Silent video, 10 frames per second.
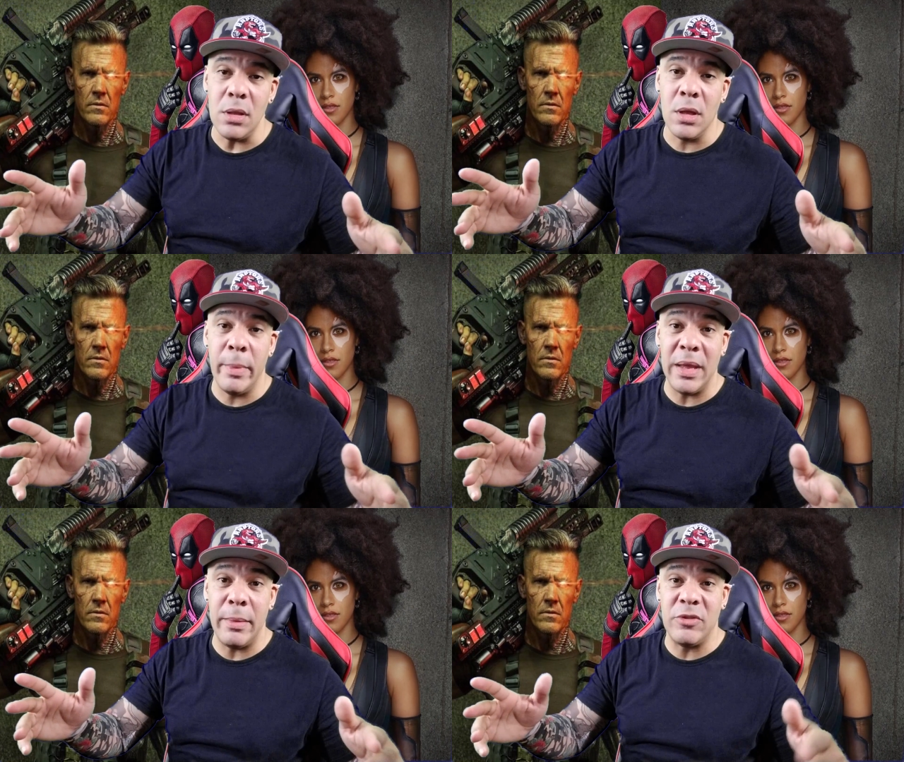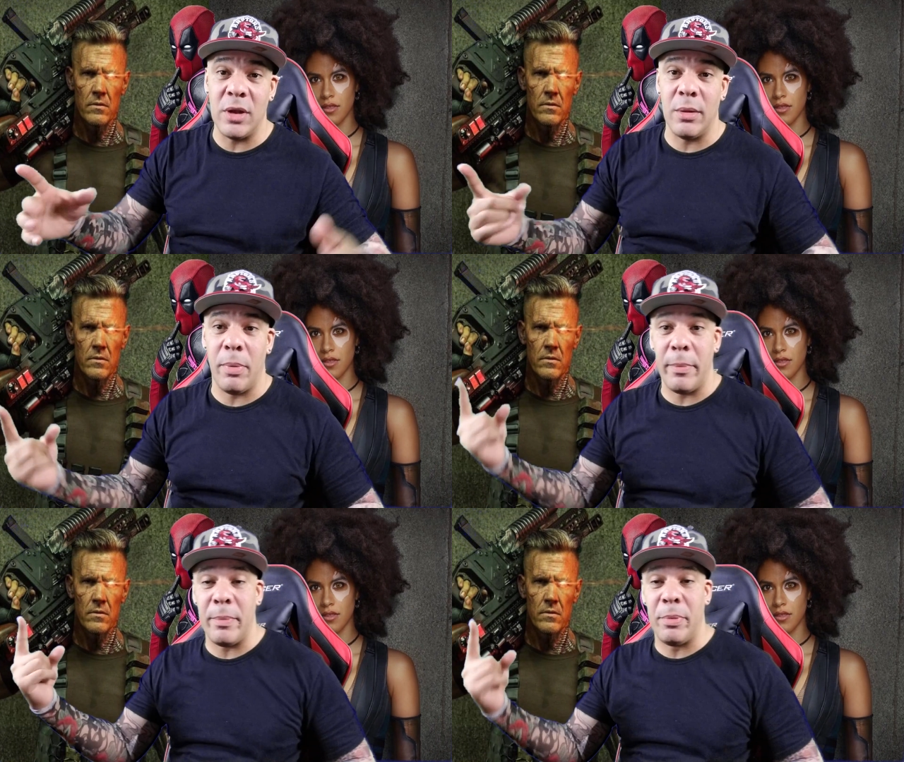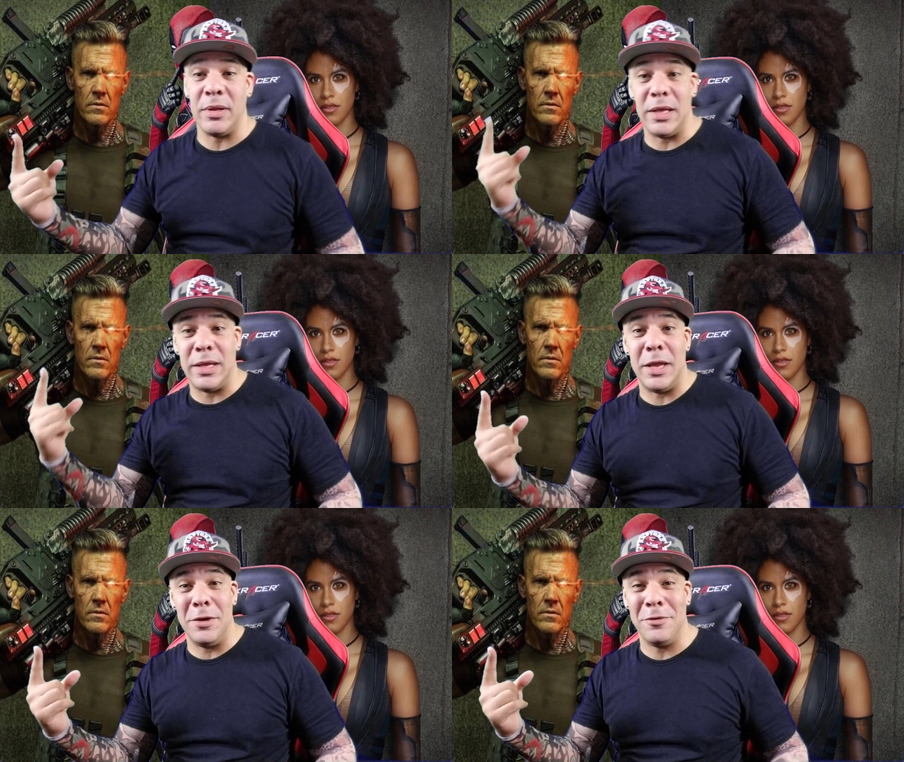Speaker 1: come to my gaming channel. I'll probably put a
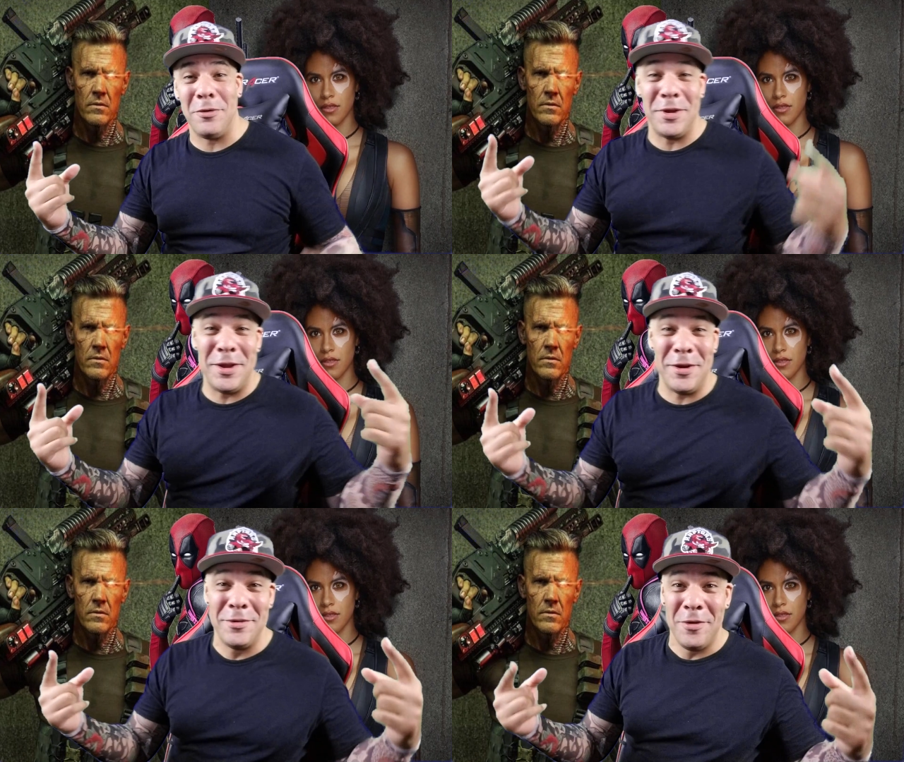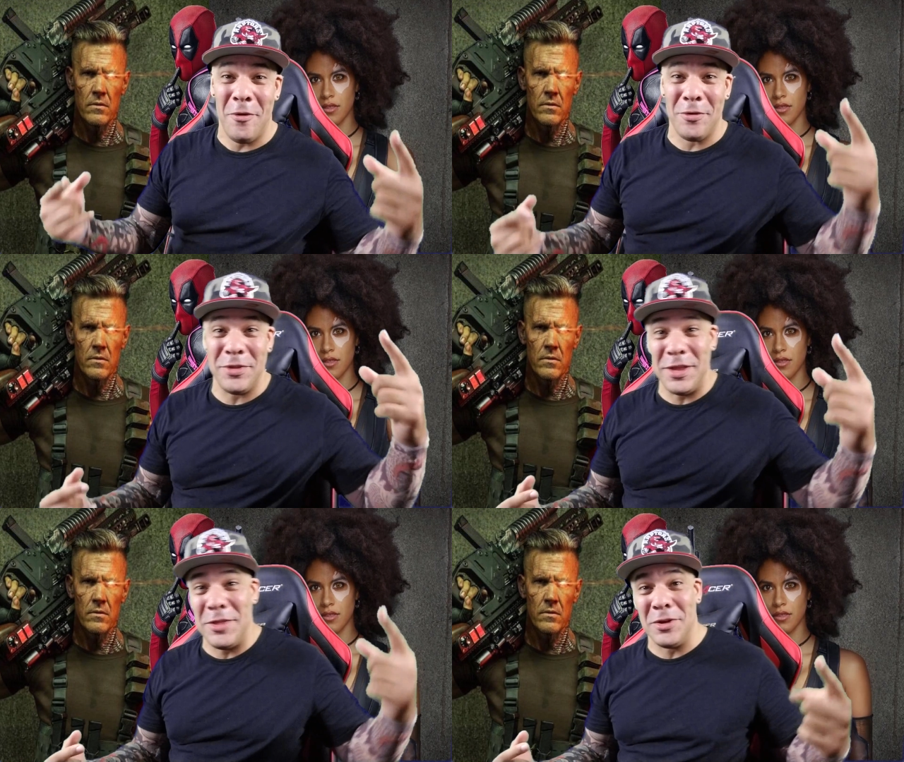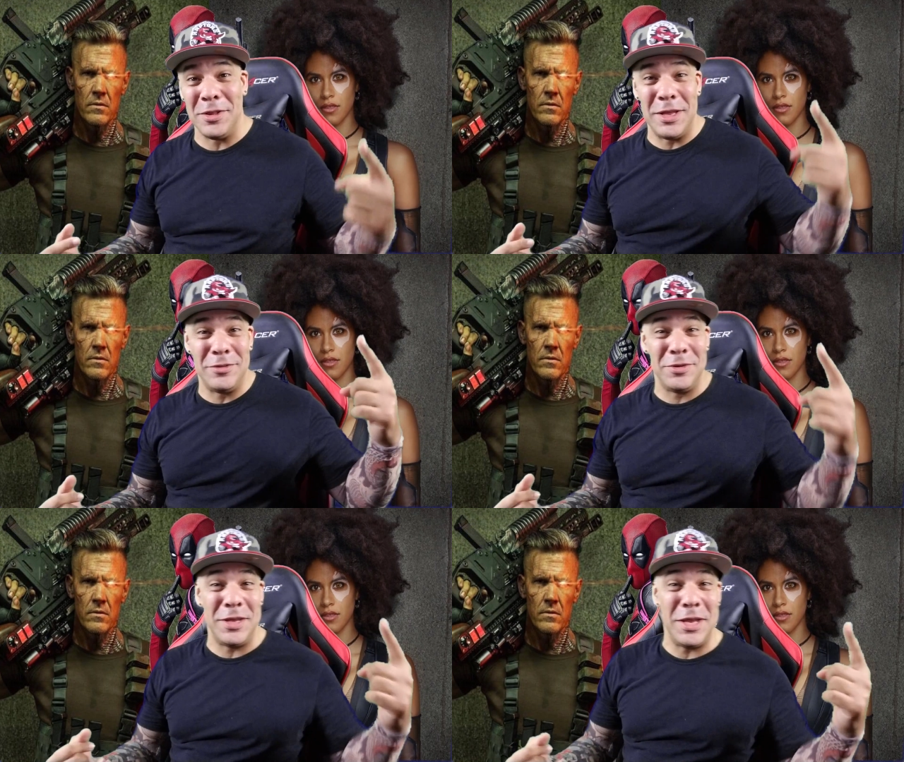link here or here, or the, either the
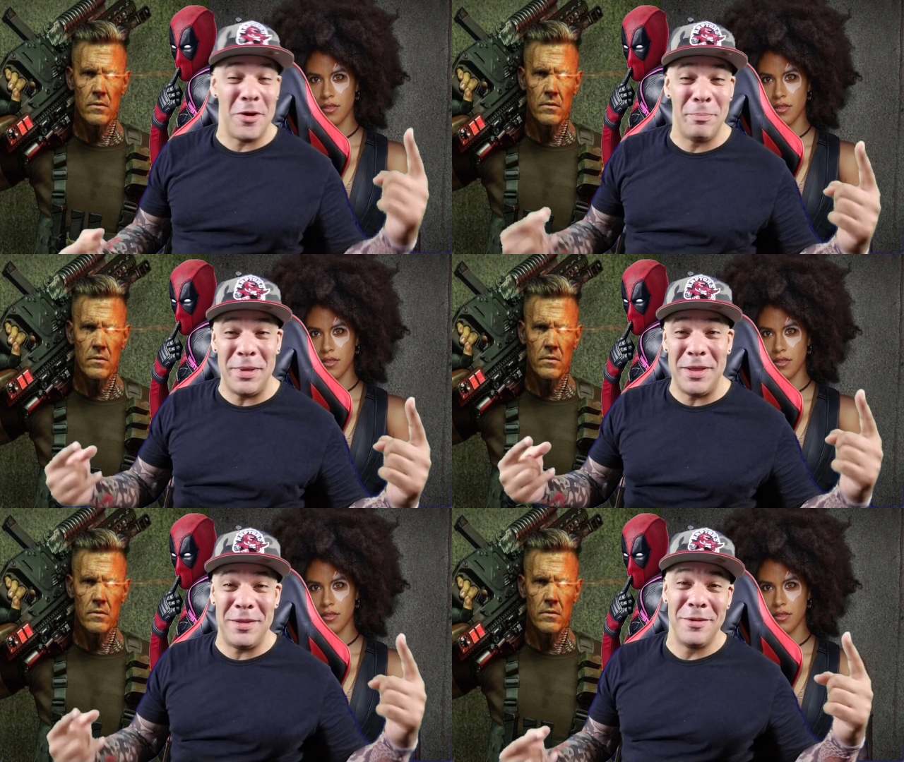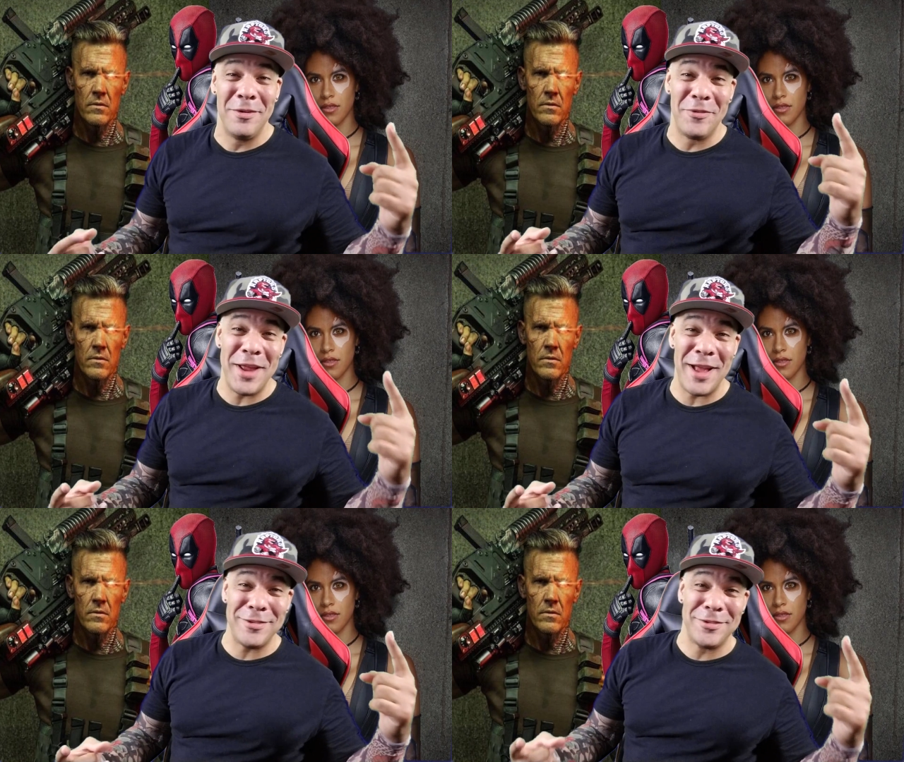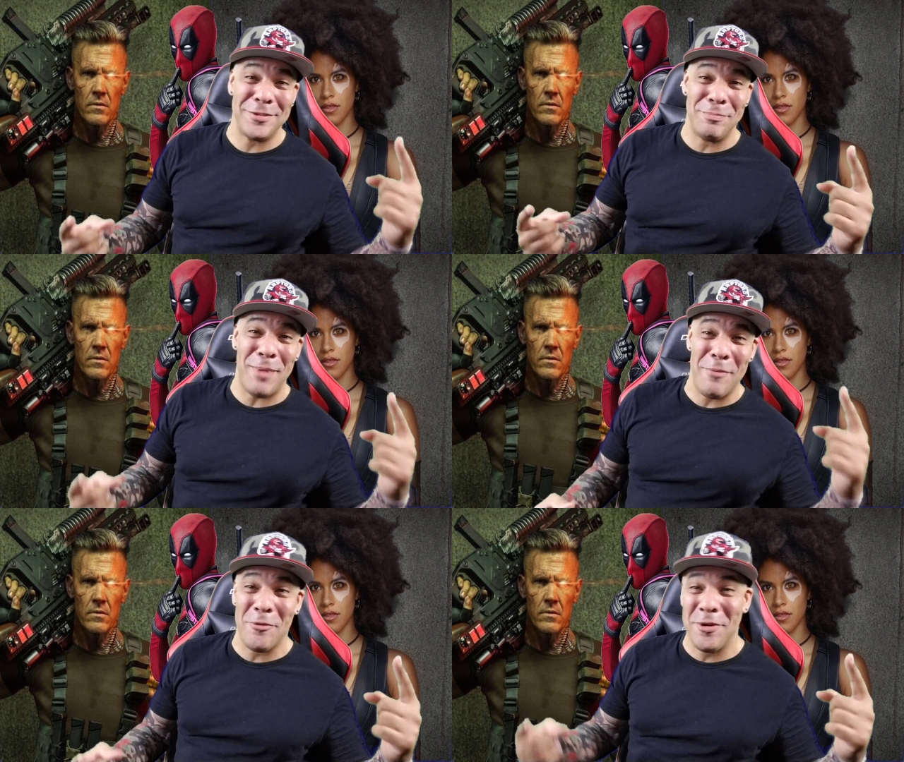link to the E R B reactions to
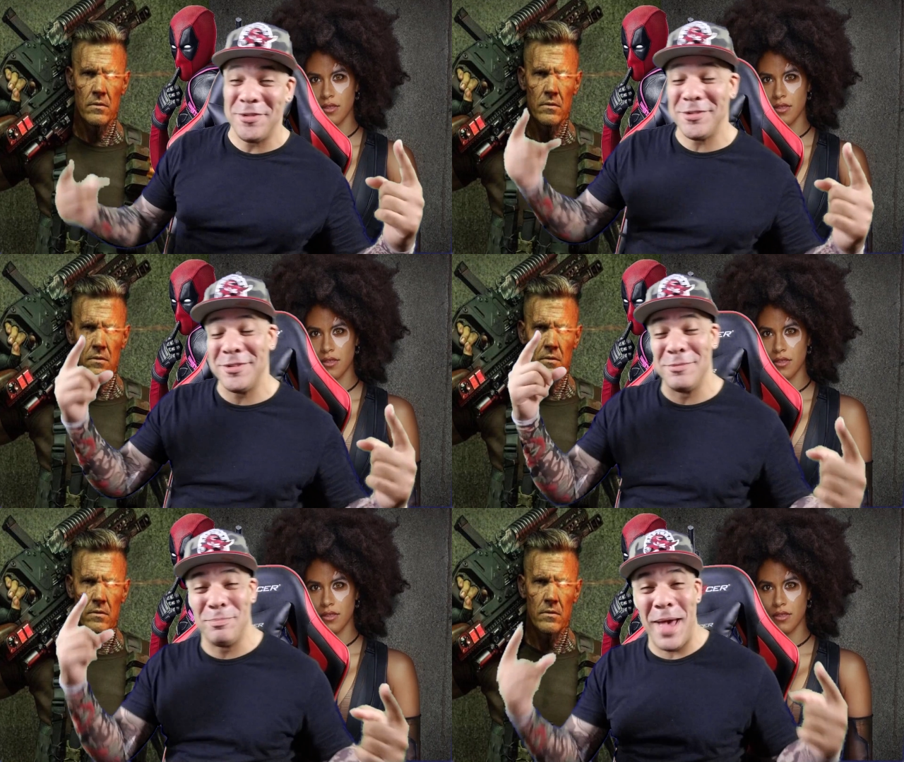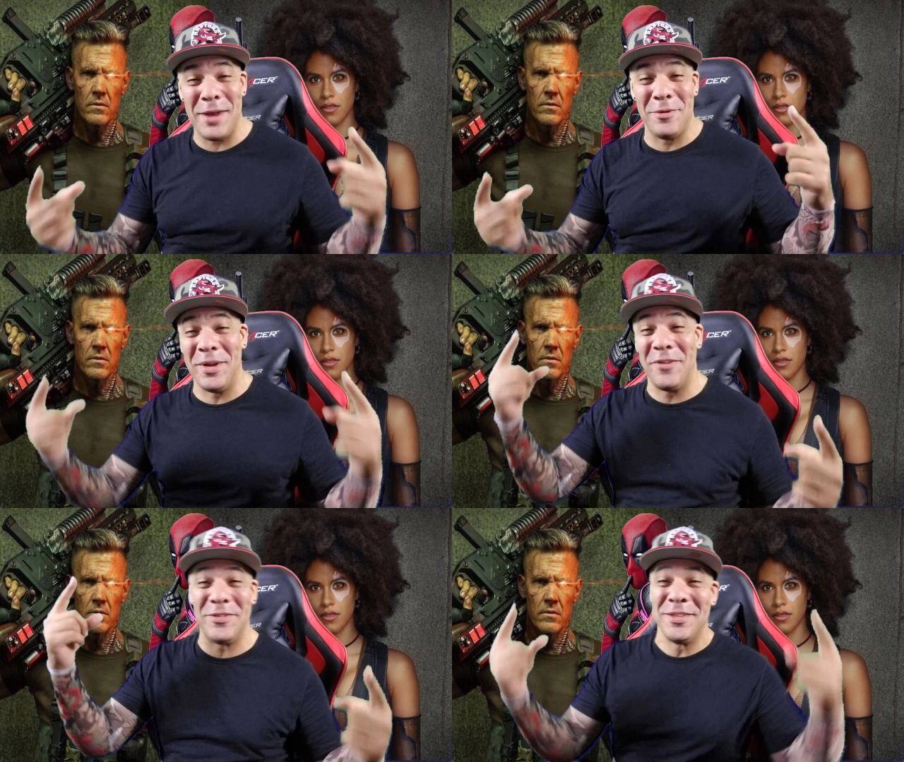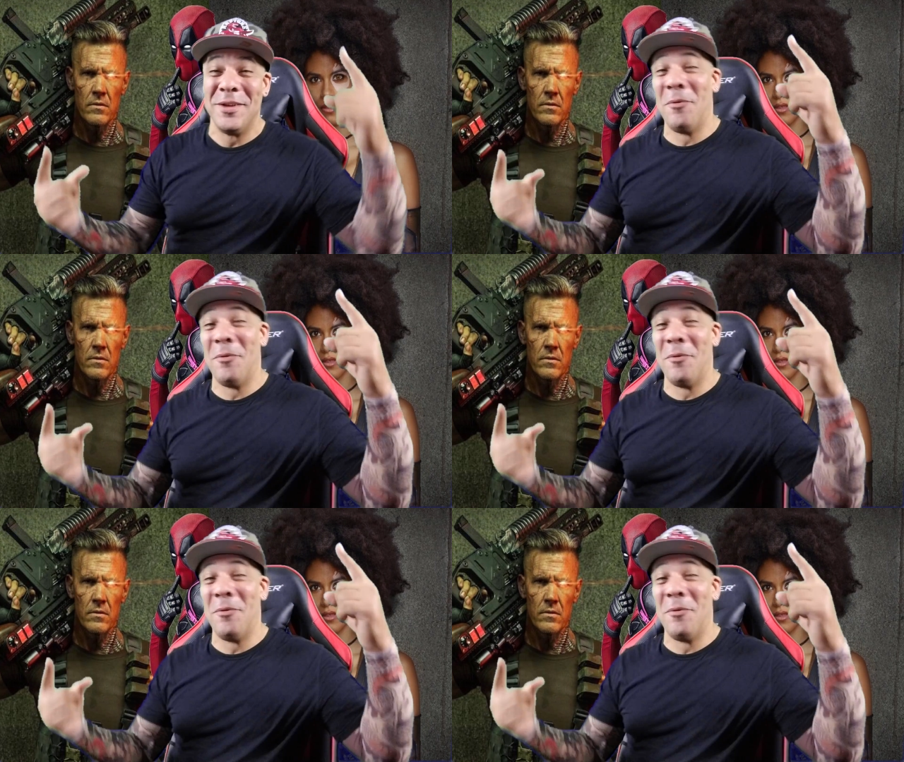Bob Ross battle, whatever.